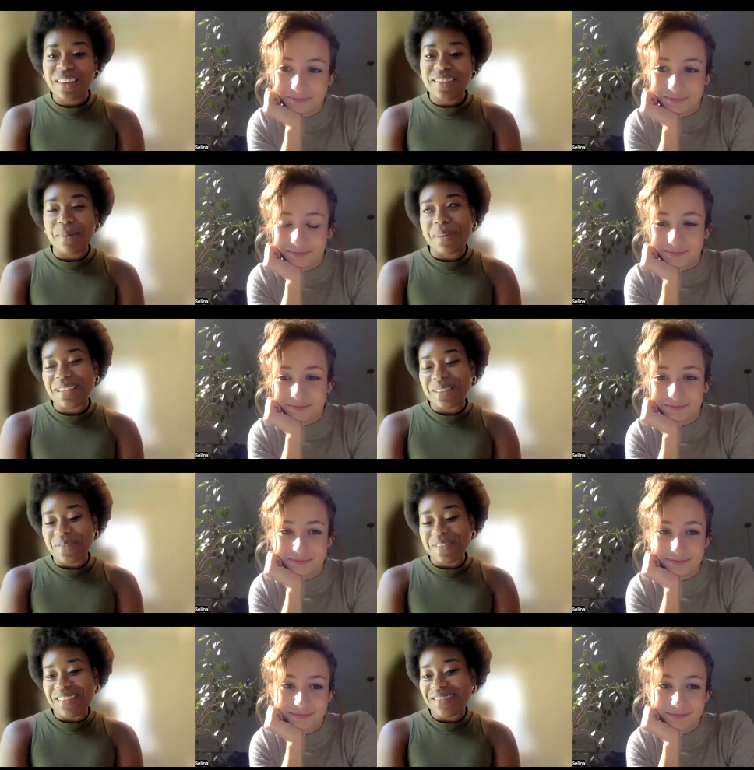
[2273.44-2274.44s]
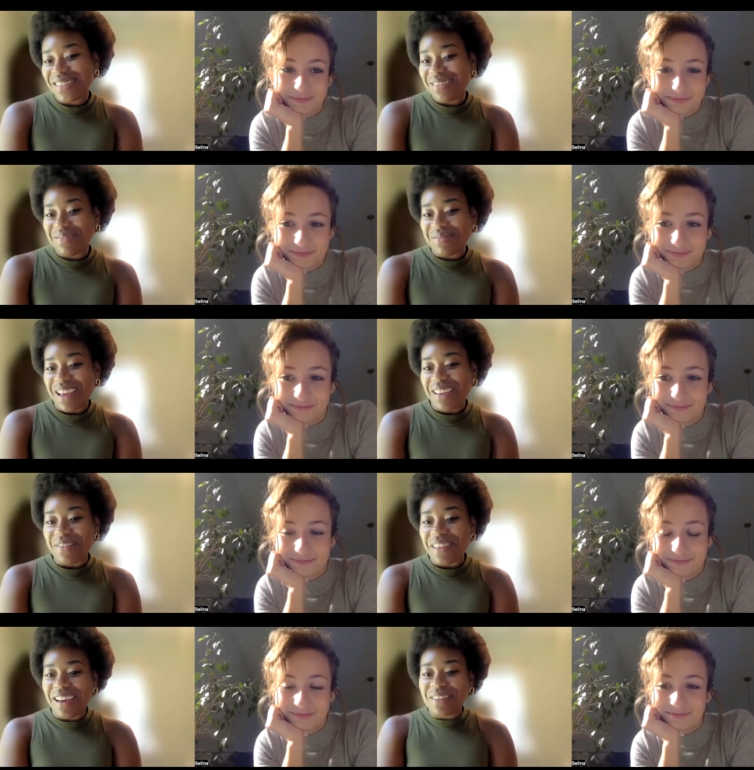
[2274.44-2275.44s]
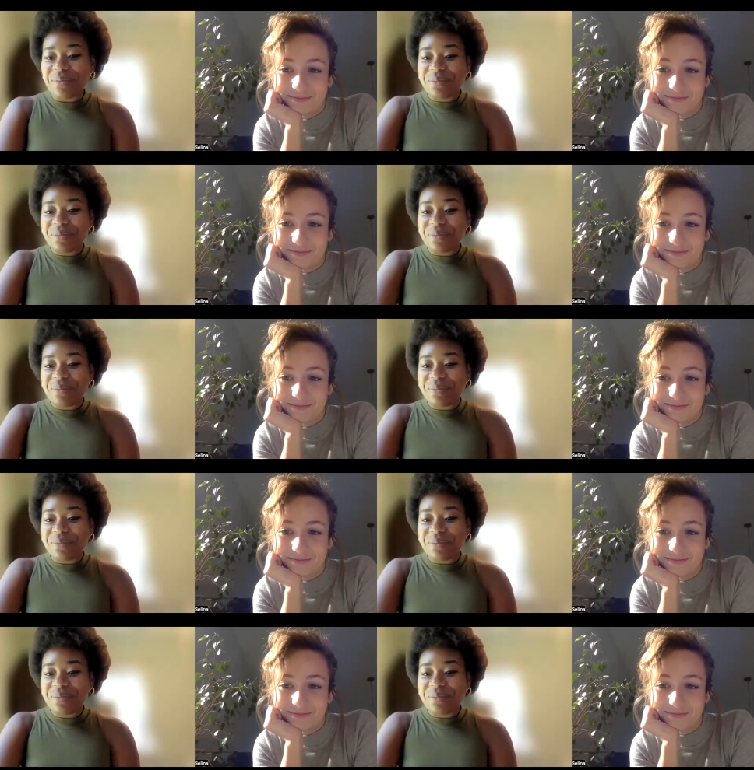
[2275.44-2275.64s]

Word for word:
Speaker 1: That makes a lot of sense. I love that.